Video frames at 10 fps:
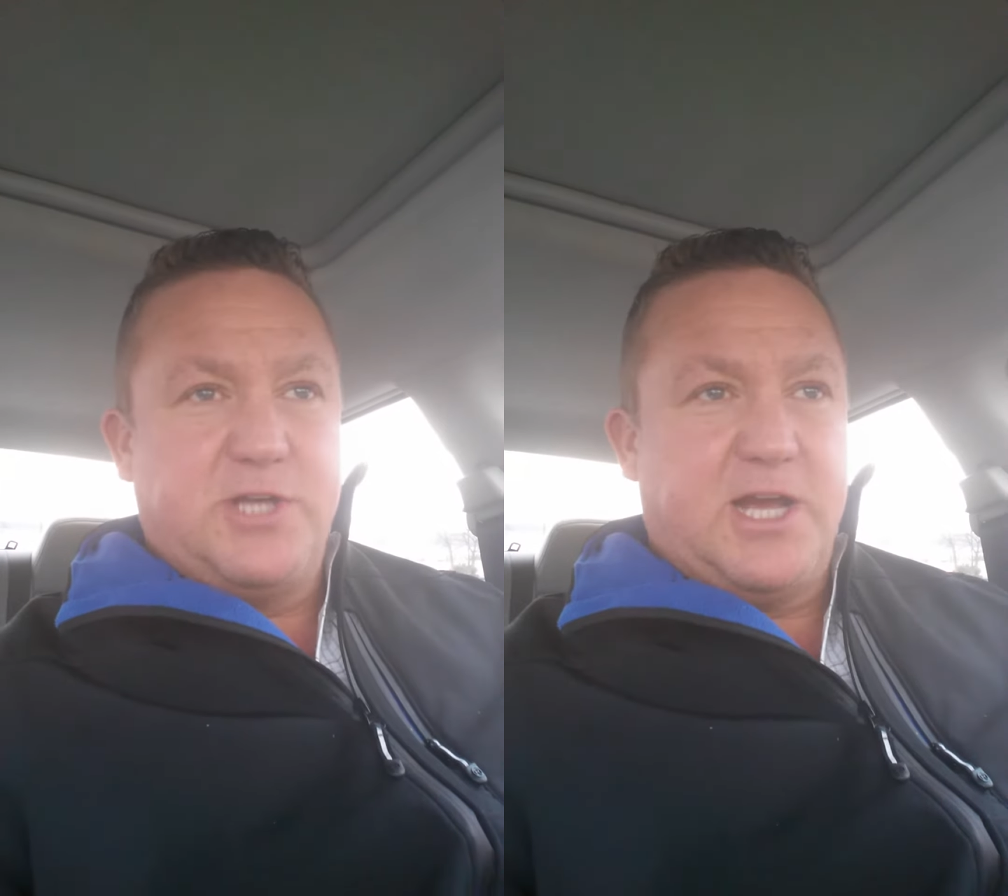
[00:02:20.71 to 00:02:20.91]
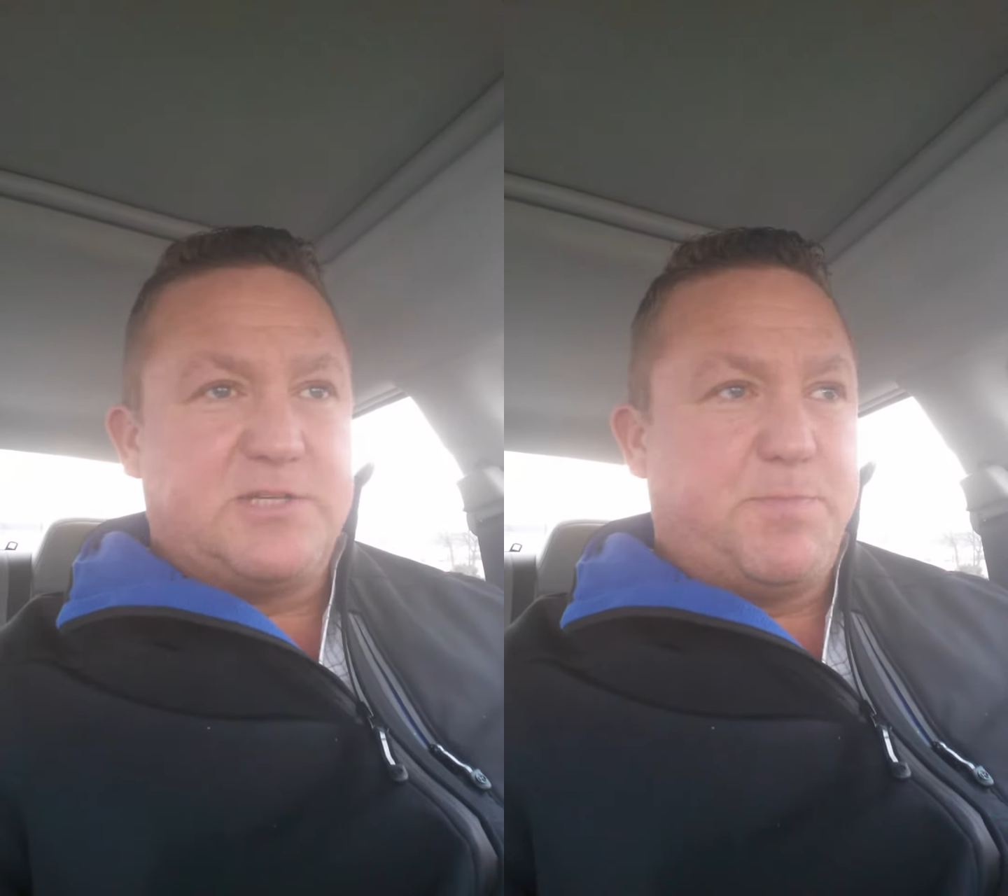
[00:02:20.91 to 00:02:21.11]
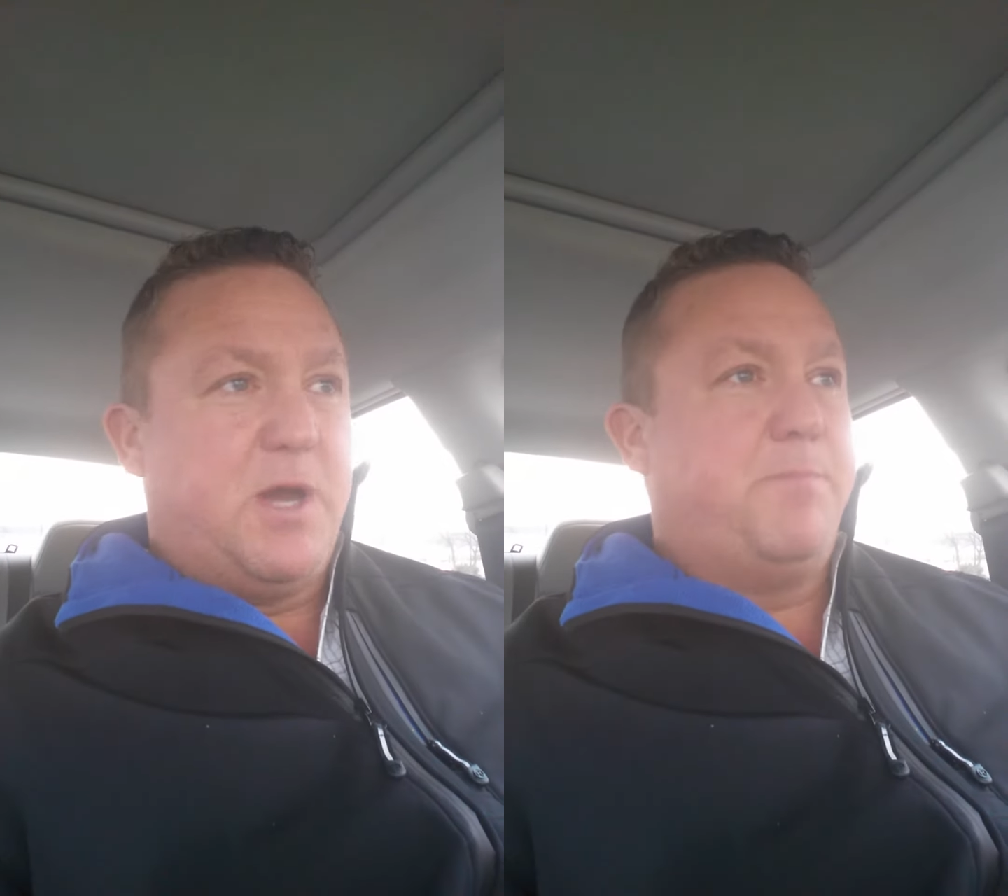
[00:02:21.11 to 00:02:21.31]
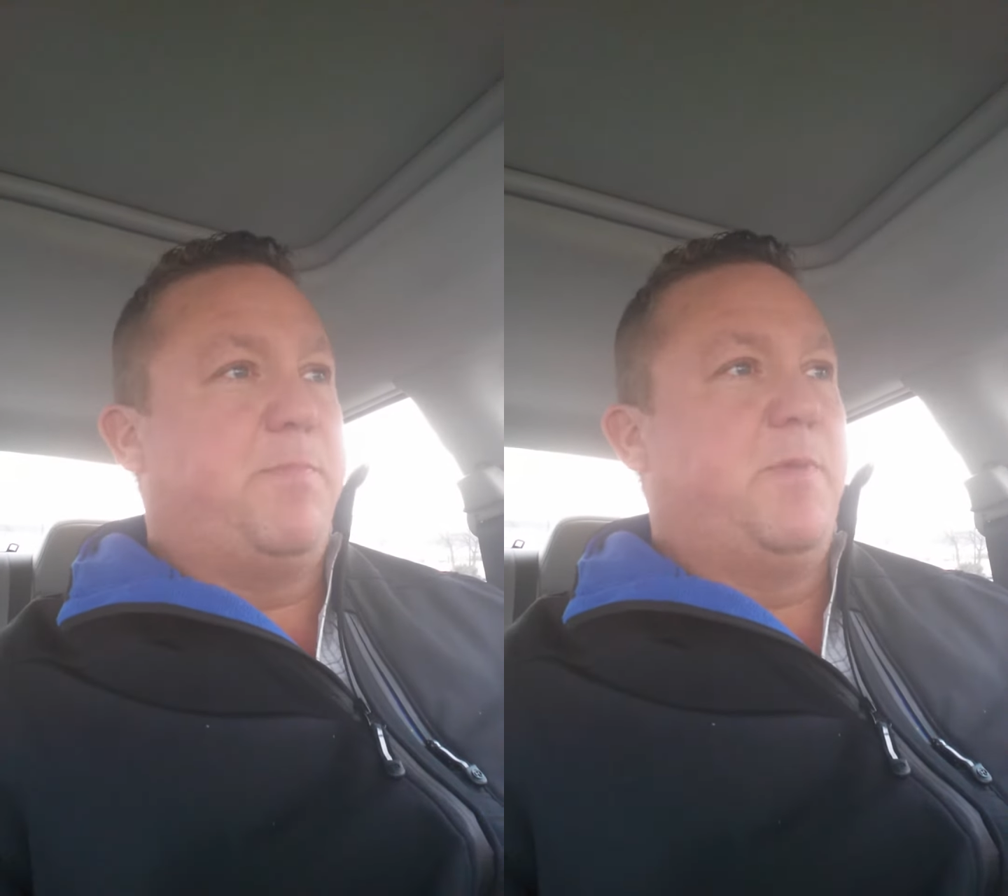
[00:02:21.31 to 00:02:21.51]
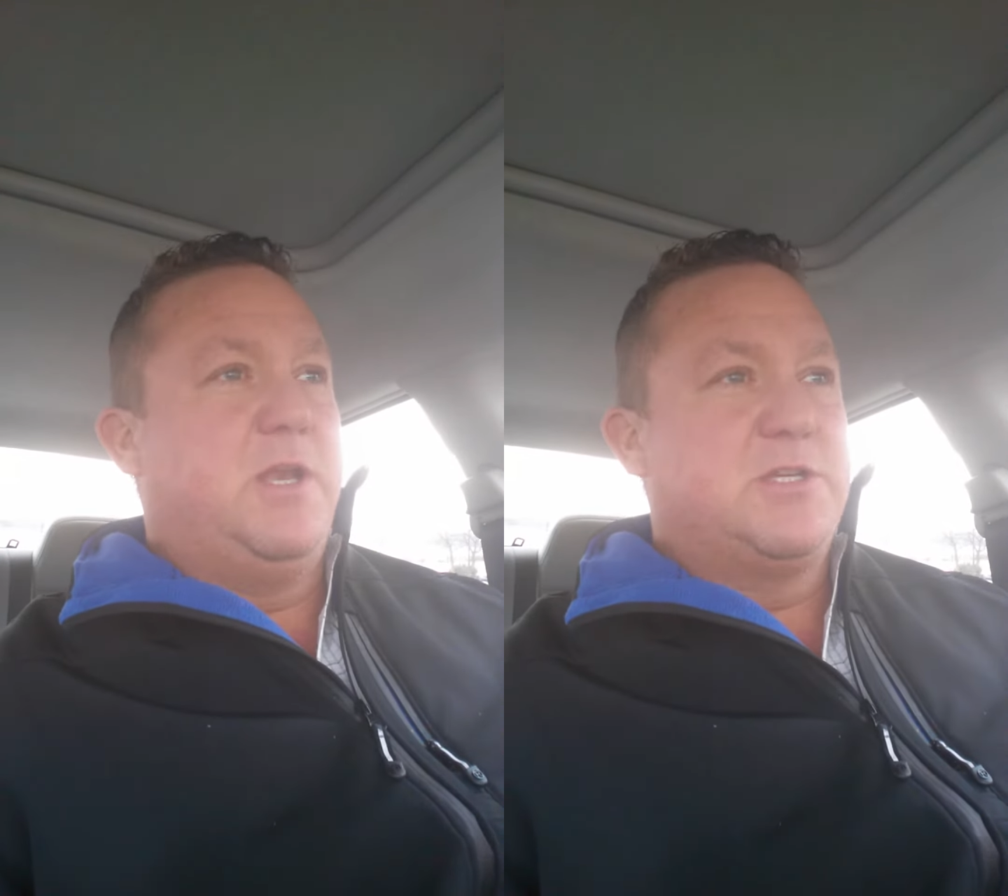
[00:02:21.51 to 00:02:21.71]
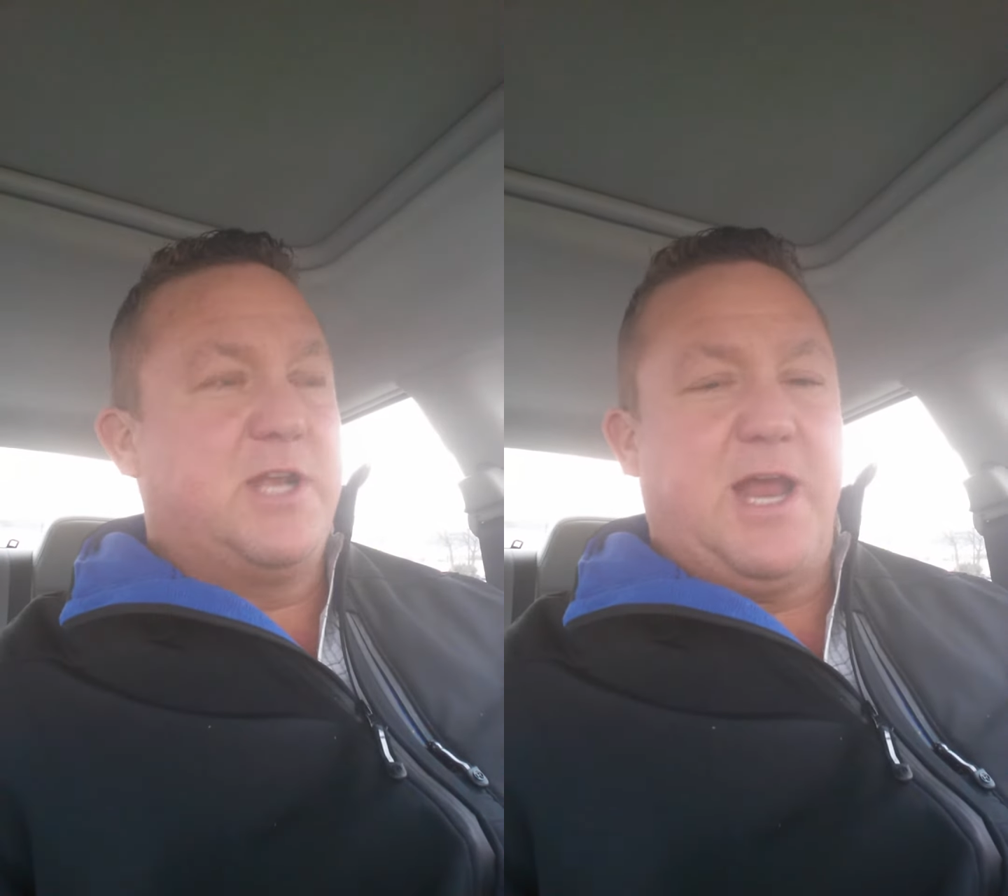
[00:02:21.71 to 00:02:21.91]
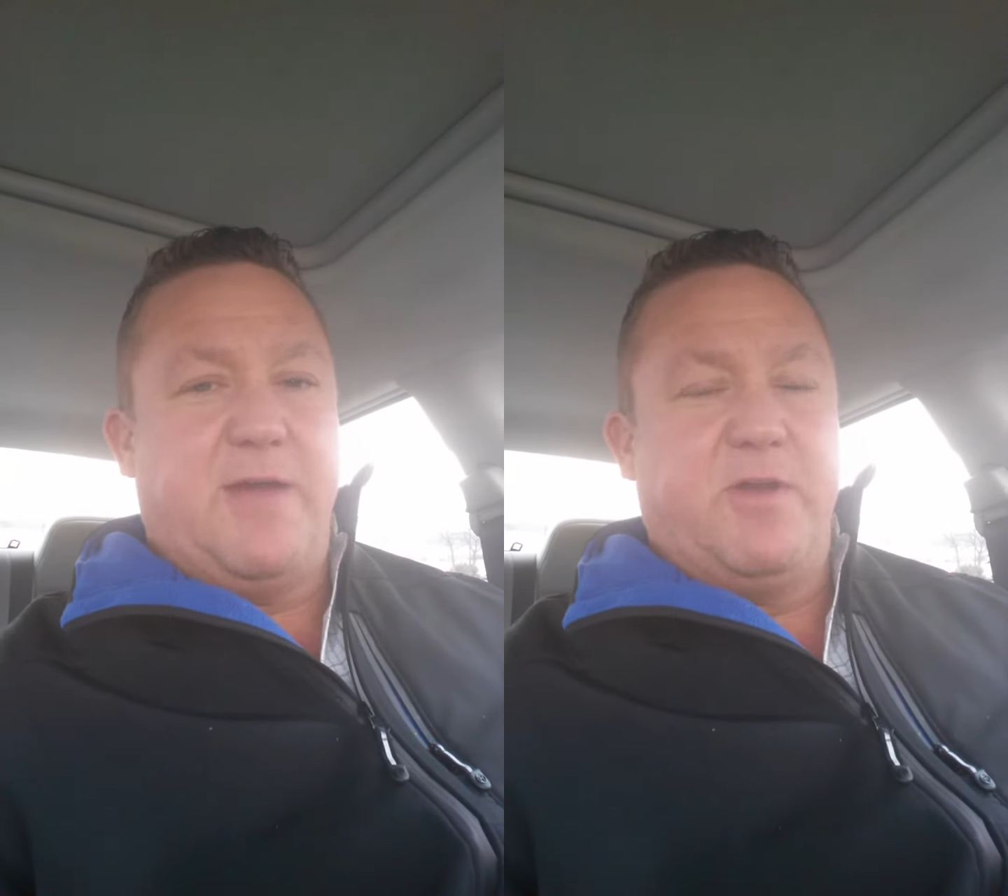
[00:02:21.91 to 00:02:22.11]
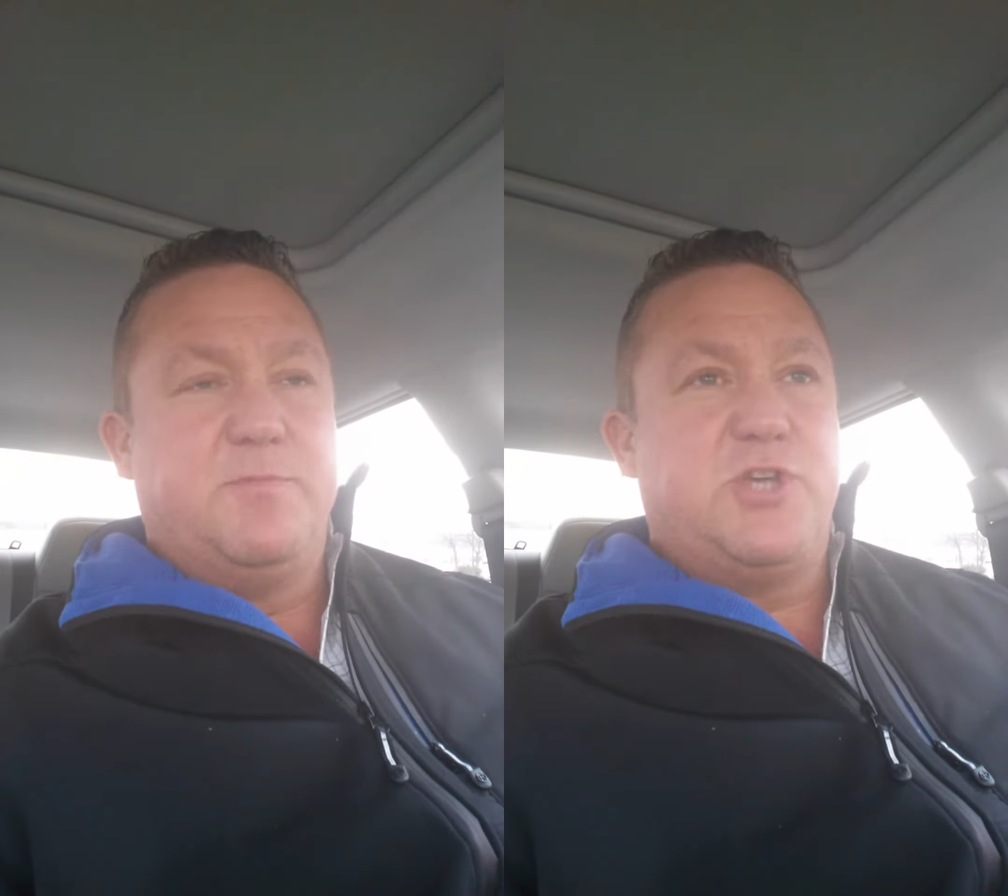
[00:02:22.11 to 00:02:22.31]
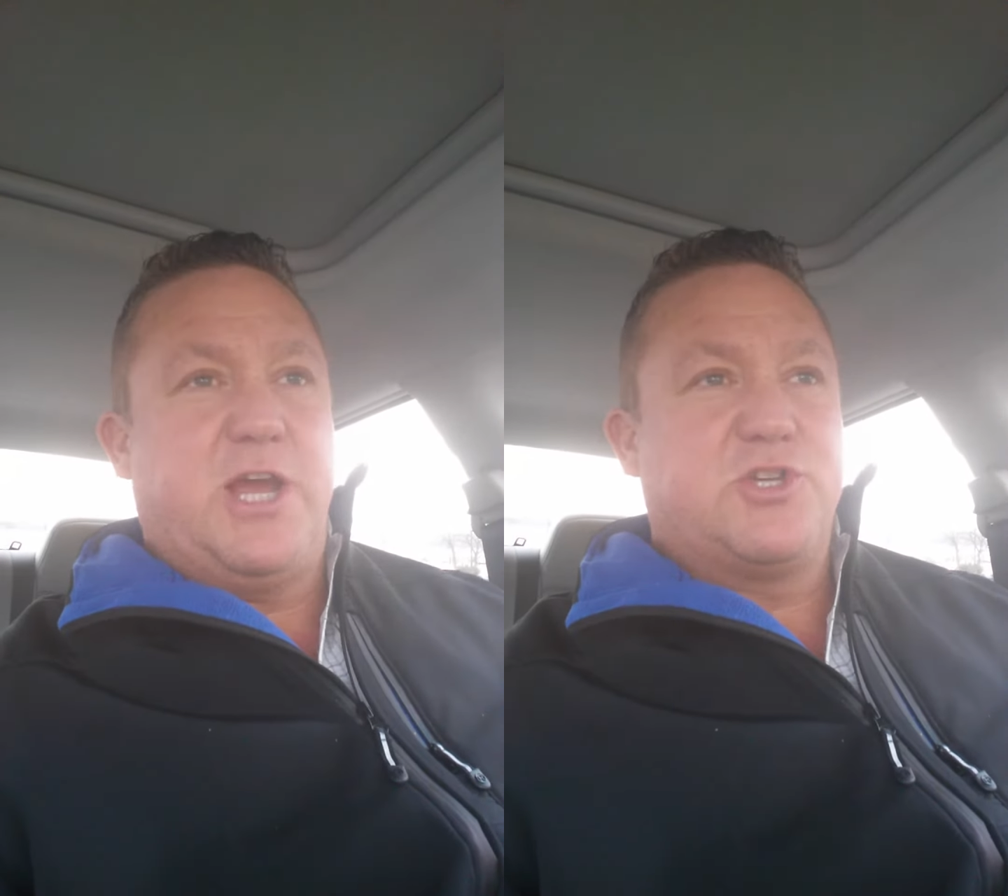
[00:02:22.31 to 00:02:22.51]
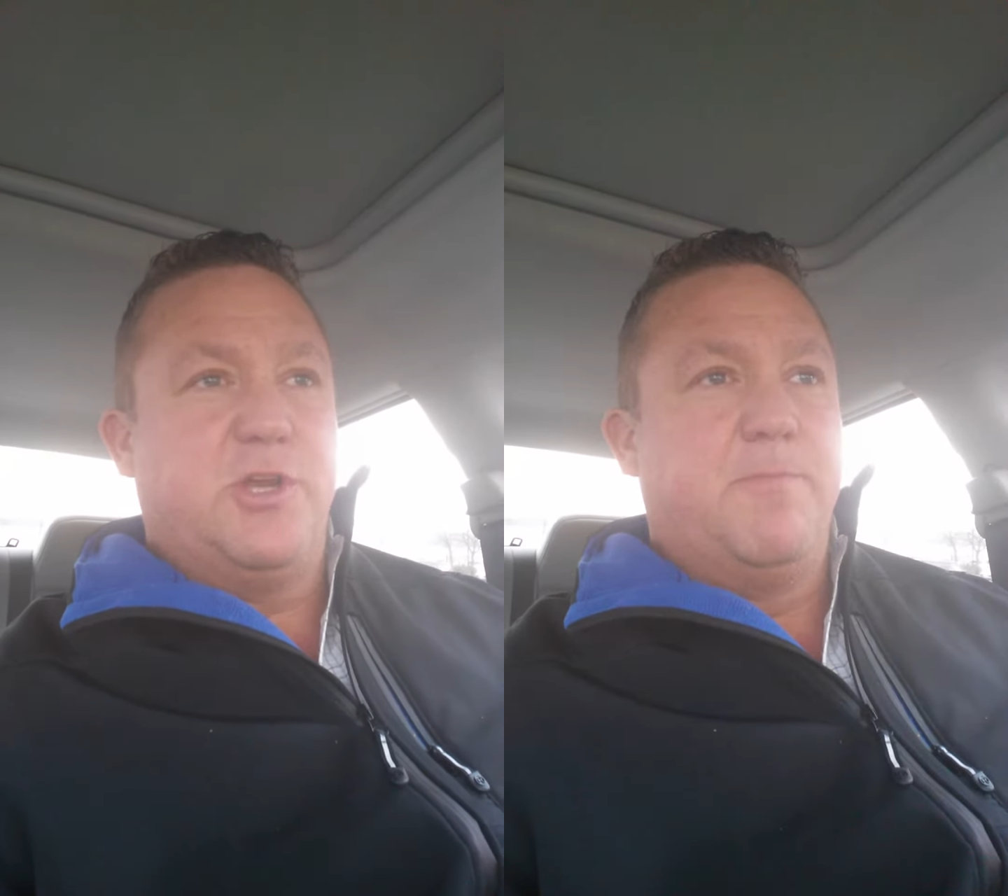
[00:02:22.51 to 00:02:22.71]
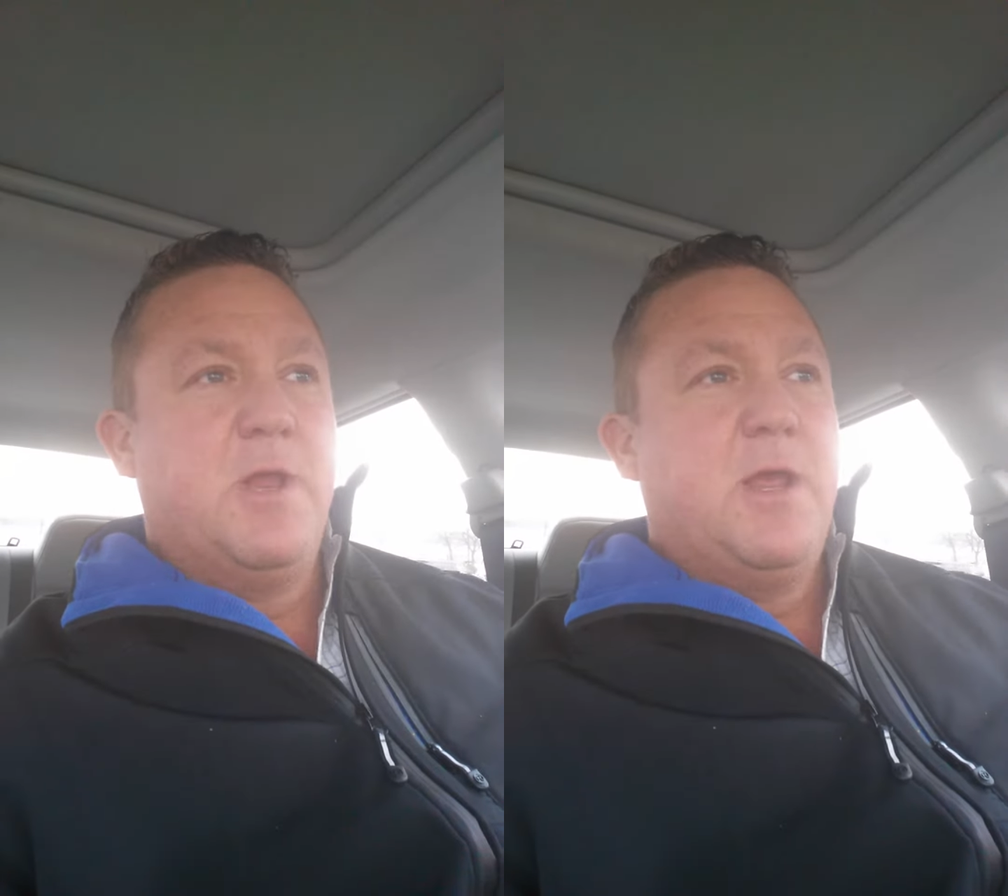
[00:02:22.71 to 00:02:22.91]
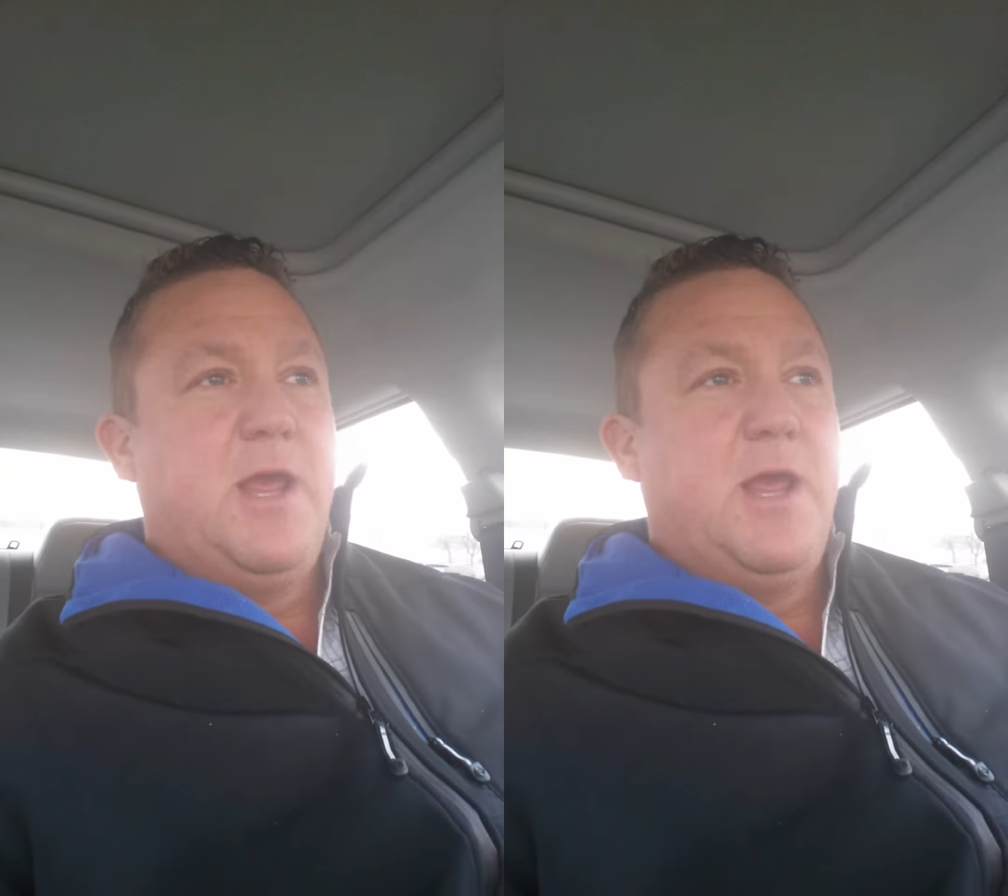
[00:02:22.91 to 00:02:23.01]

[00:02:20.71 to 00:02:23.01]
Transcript: Yes, but, and he's going to have an objection.